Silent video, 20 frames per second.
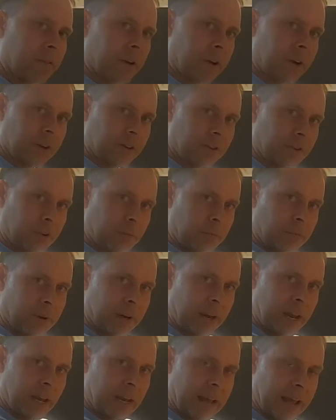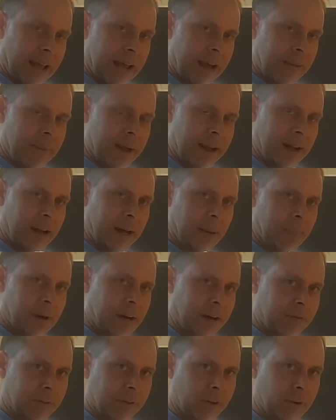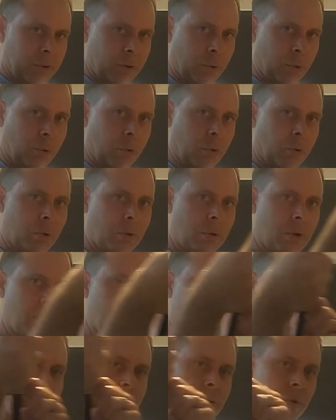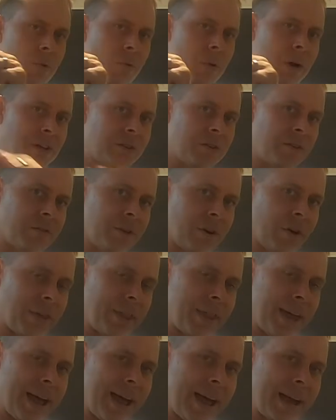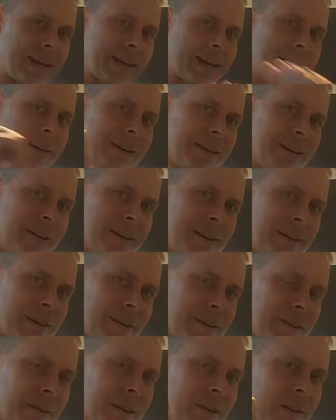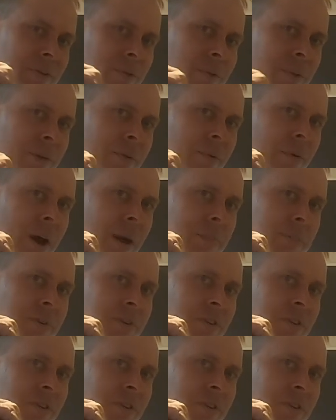focus on bringing your hand back up after you haul. Once you've got that, then you're in the right